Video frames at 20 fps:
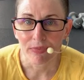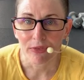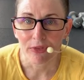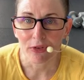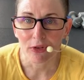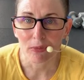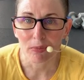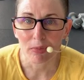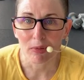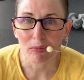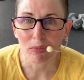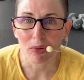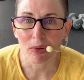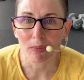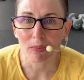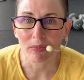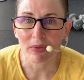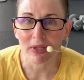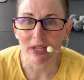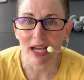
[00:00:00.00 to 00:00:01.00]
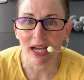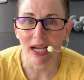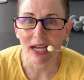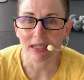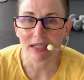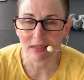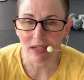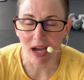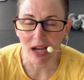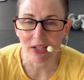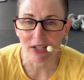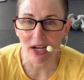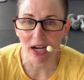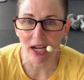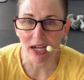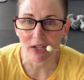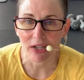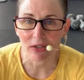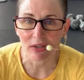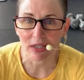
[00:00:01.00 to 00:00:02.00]
super important. Yeah, Tanya,
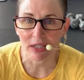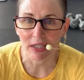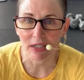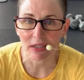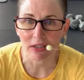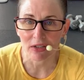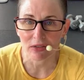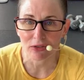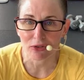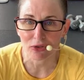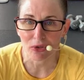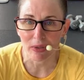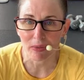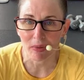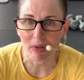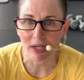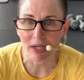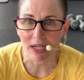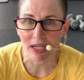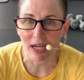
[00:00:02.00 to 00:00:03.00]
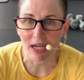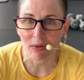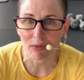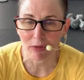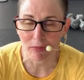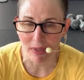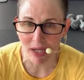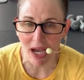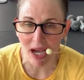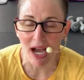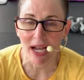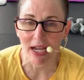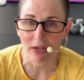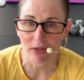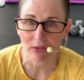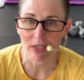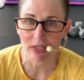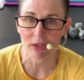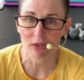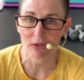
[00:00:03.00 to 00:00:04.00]
I agree. You enjoy working out with me. I
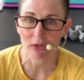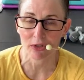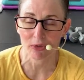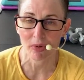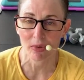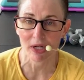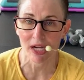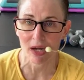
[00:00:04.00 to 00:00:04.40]
agree. Who you work